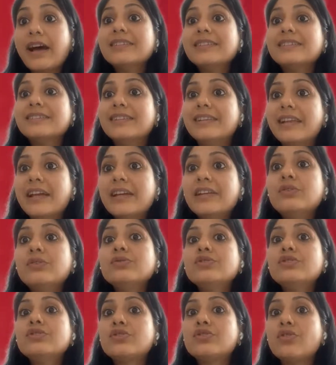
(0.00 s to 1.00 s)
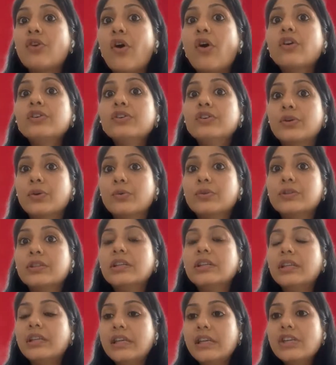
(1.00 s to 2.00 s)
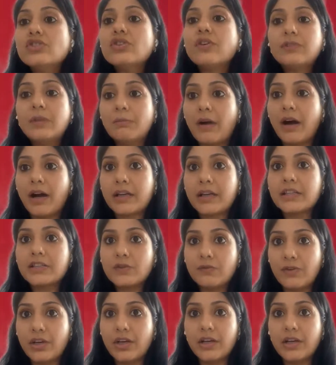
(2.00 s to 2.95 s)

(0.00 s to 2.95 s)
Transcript: has led to strong growth in each of the markets we are